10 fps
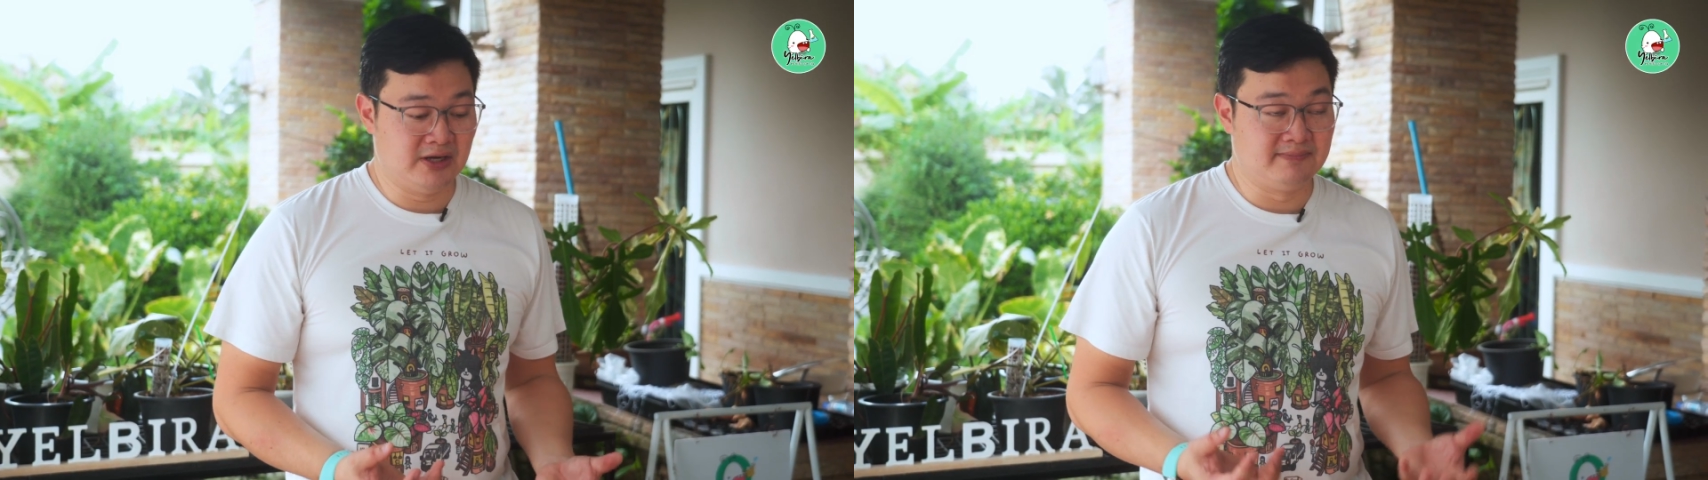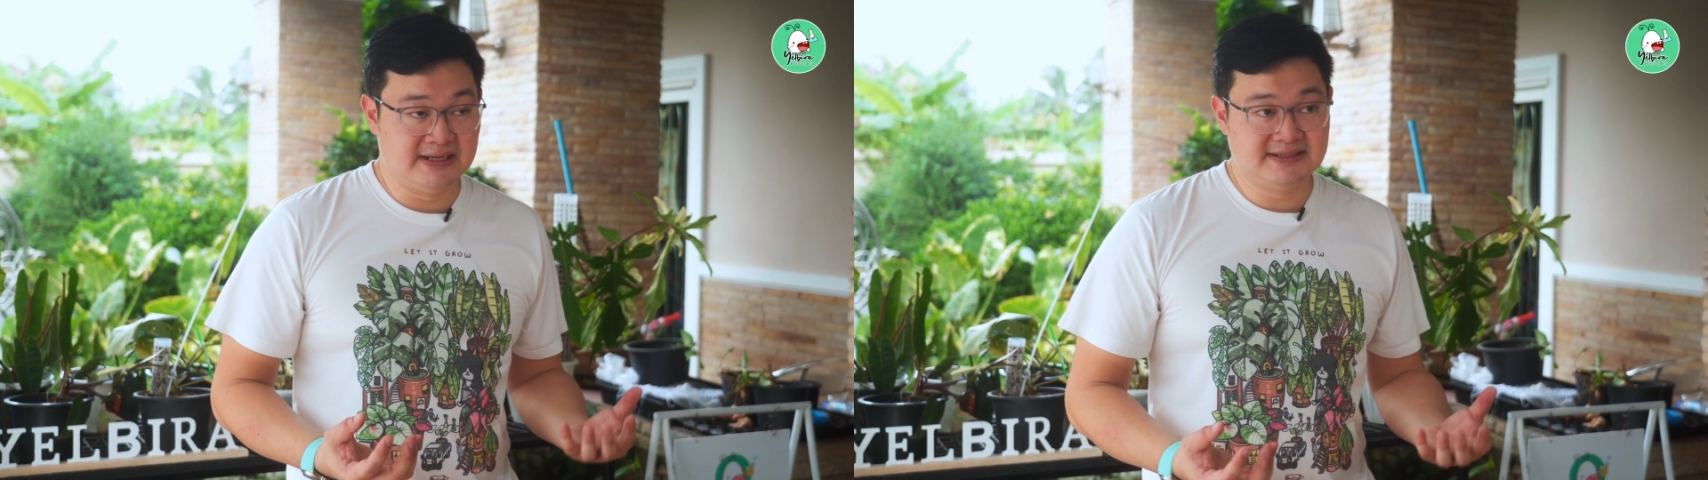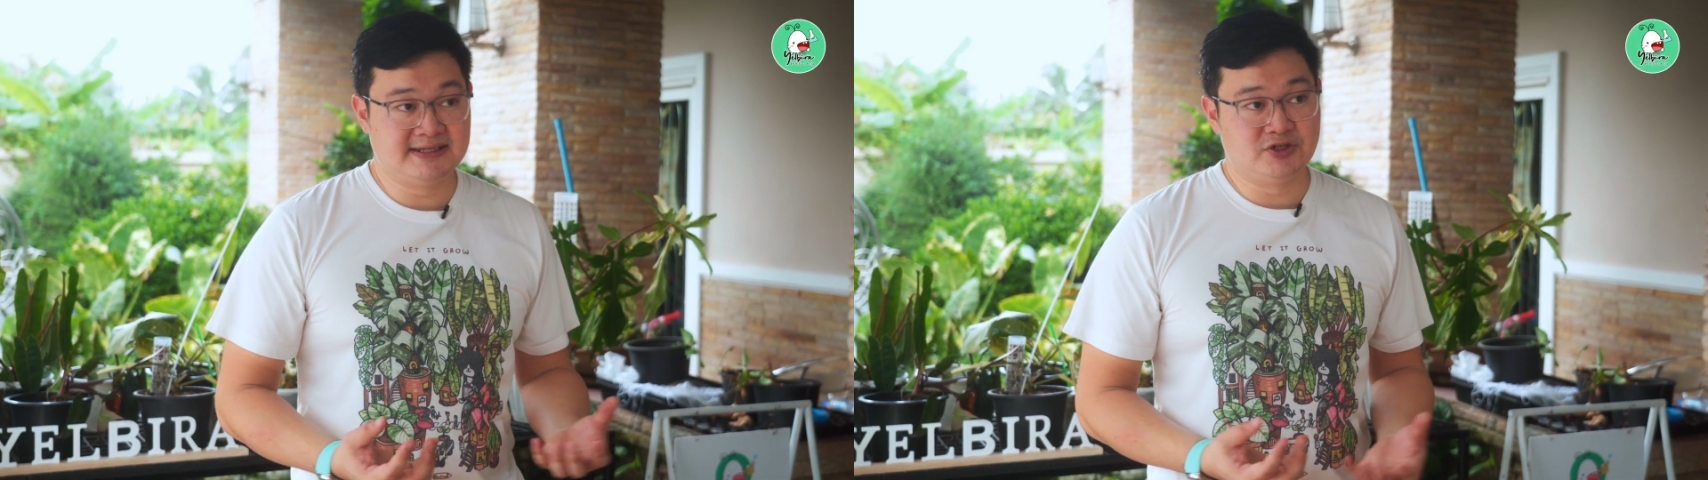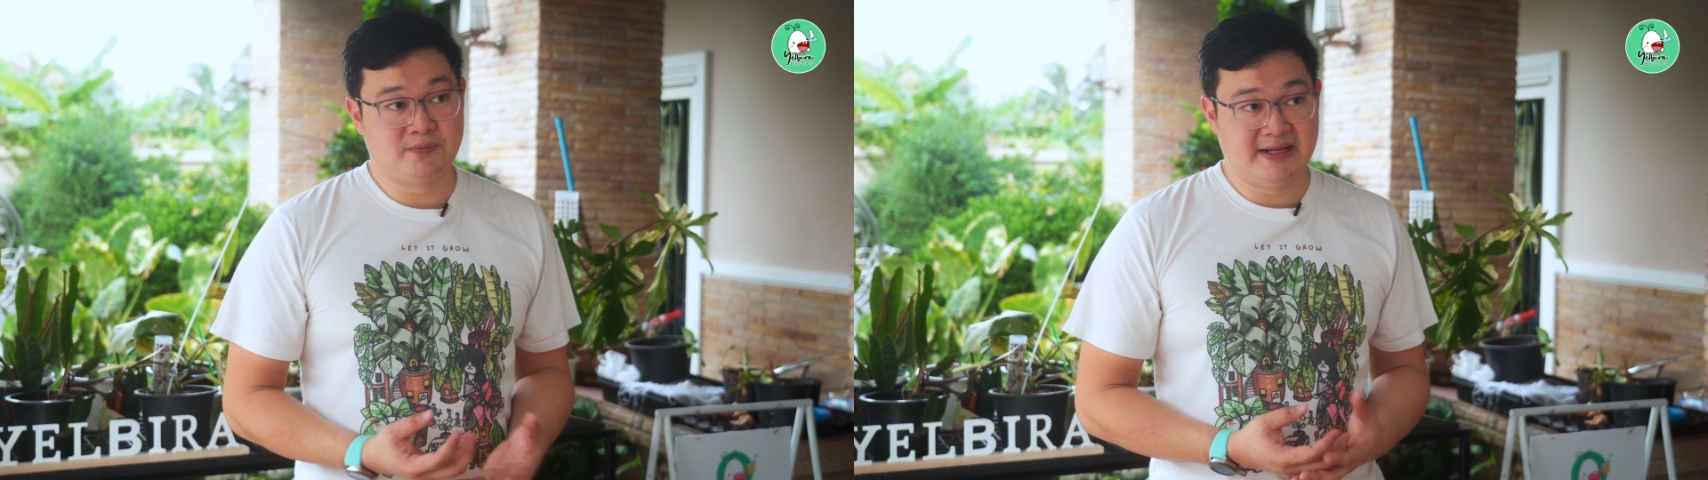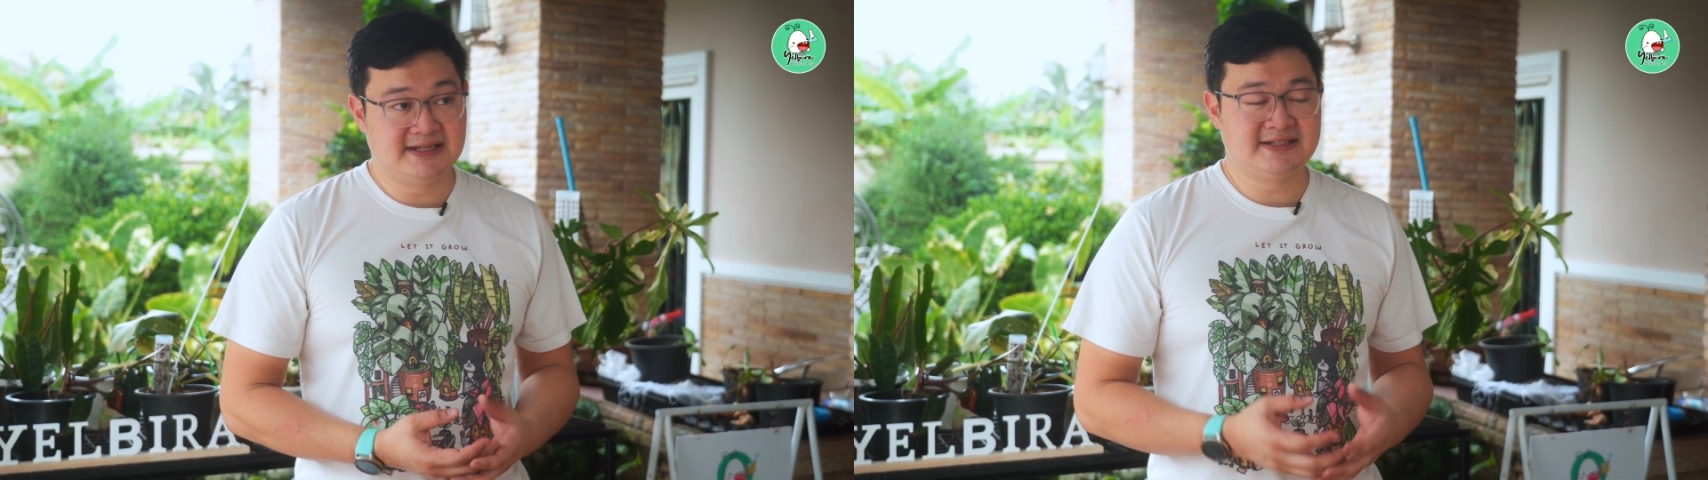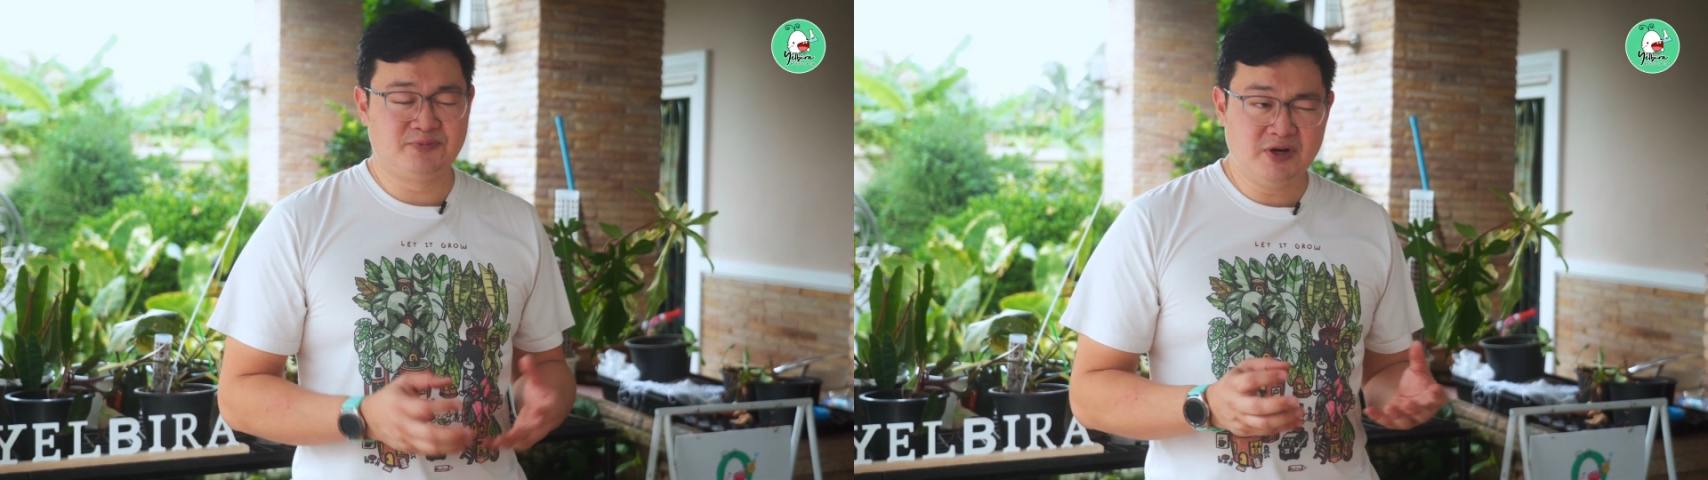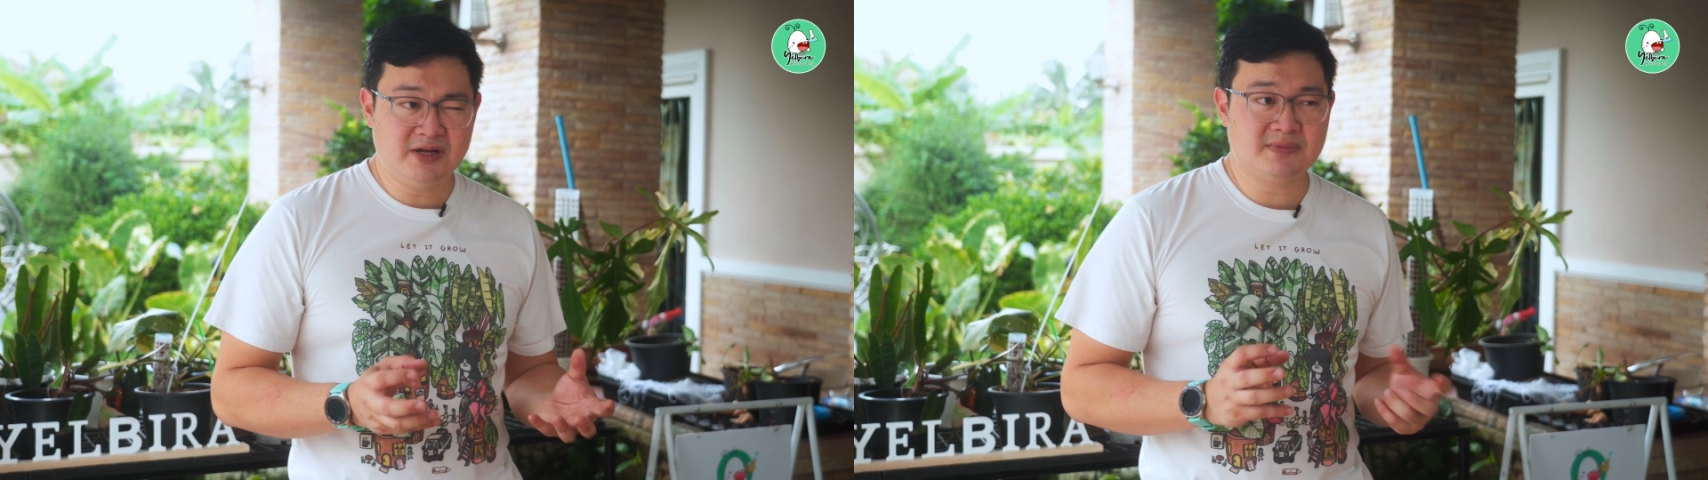it means that your plants are pretty